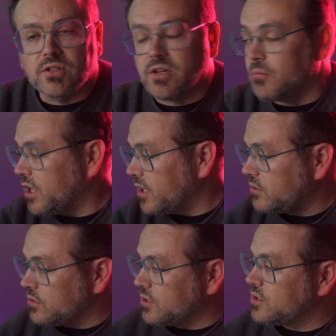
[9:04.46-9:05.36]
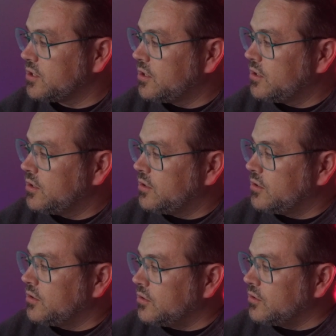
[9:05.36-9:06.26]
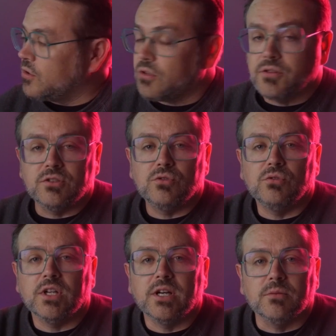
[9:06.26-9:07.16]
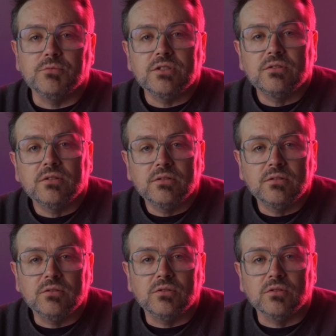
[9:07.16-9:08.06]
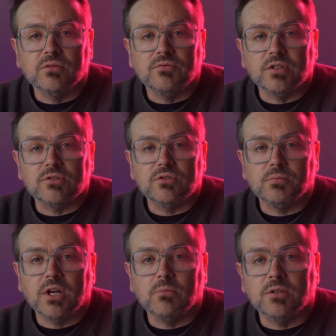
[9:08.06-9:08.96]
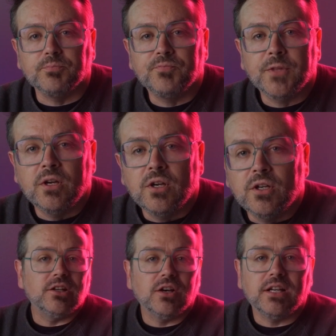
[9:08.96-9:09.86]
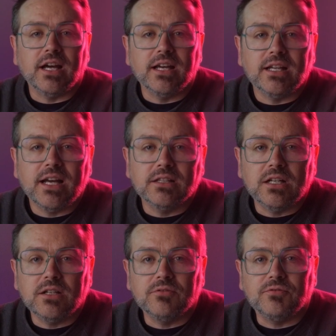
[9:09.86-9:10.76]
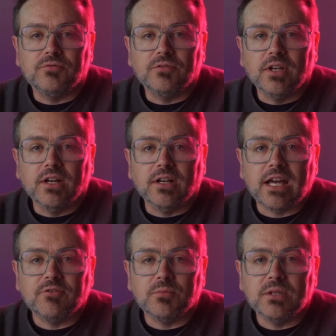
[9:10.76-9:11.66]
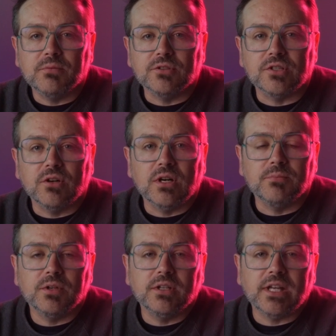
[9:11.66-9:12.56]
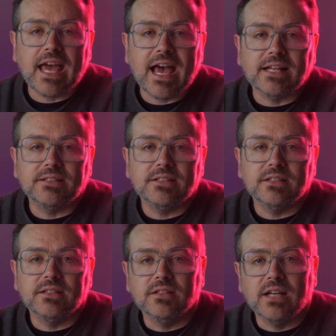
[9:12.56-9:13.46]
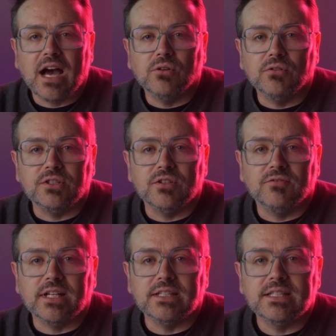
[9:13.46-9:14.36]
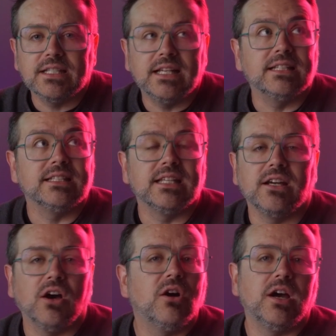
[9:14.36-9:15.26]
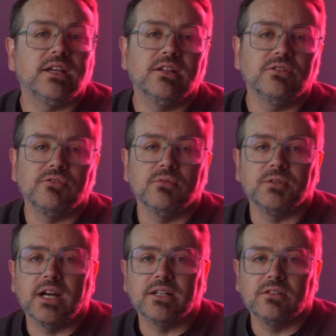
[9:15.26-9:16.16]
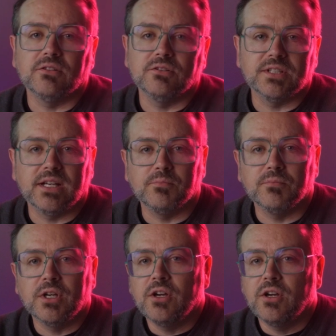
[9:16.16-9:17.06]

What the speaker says: to come back. You just turn these 2 knobs to fix your problem. You know, and I love having people show up at outreach events and say, "Oh, I can't look through binoculars. I'm